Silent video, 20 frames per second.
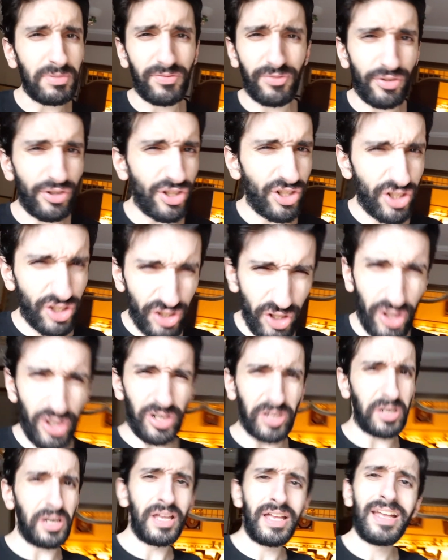for
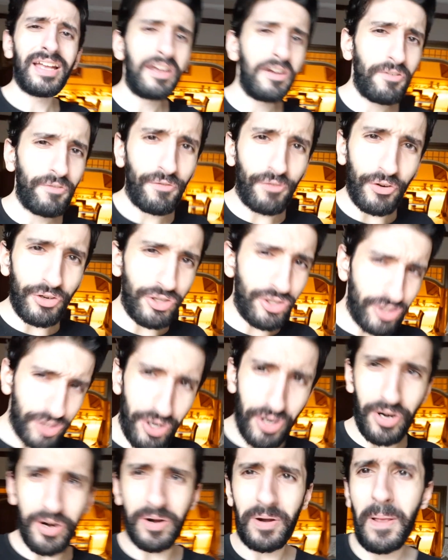sure, for
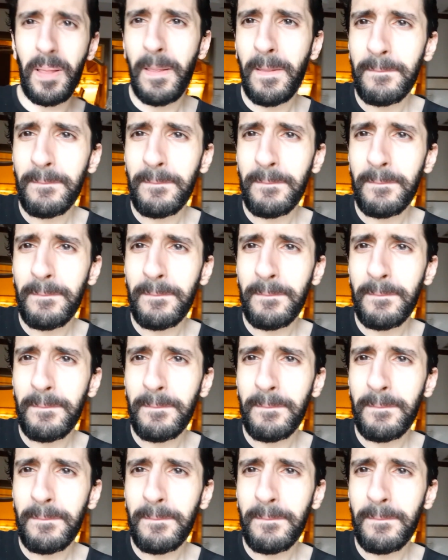sure.